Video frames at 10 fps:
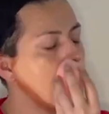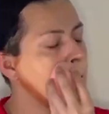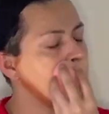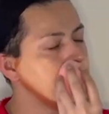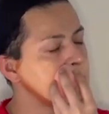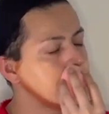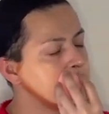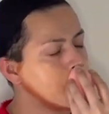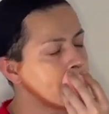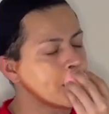it just
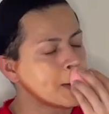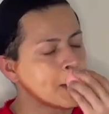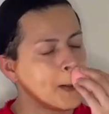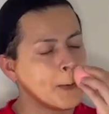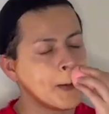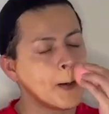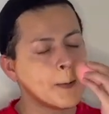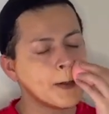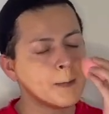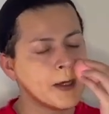mixes so well
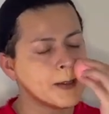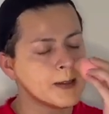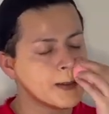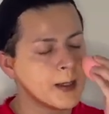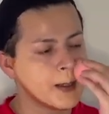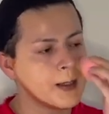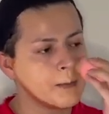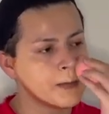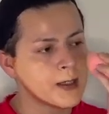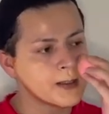with my skin and
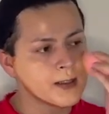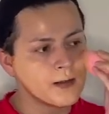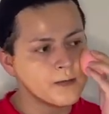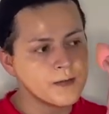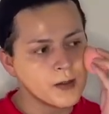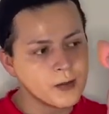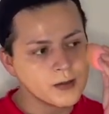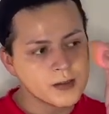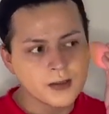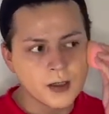makes it feel
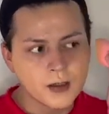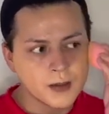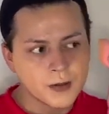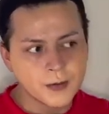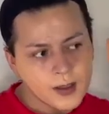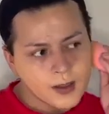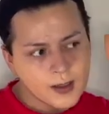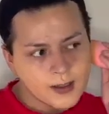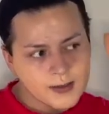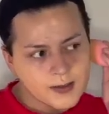so
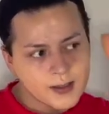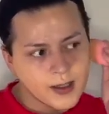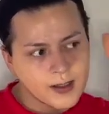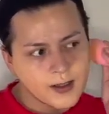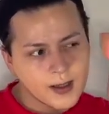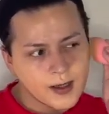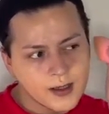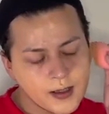like skin-like.